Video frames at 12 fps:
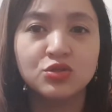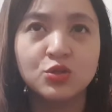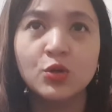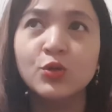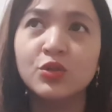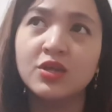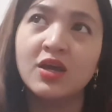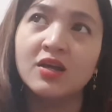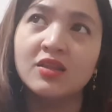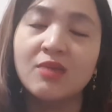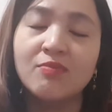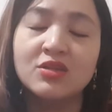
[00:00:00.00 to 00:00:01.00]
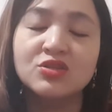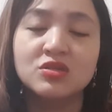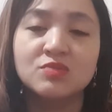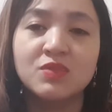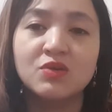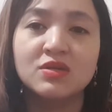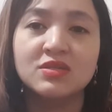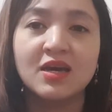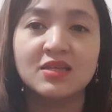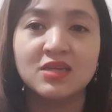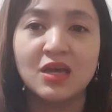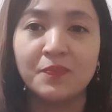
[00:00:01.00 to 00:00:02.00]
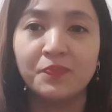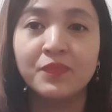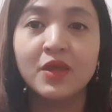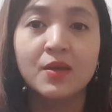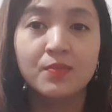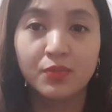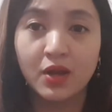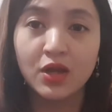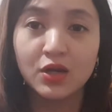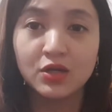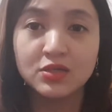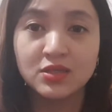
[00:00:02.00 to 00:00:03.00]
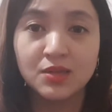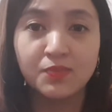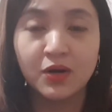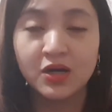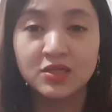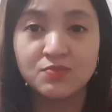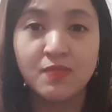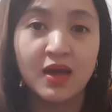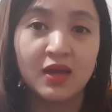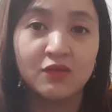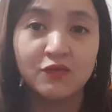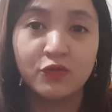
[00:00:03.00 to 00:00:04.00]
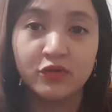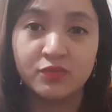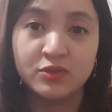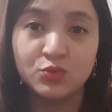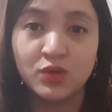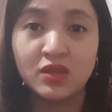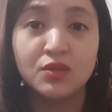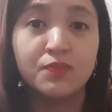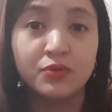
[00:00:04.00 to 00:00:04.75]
So you think they may just be reciting prayers and parts back and forth between the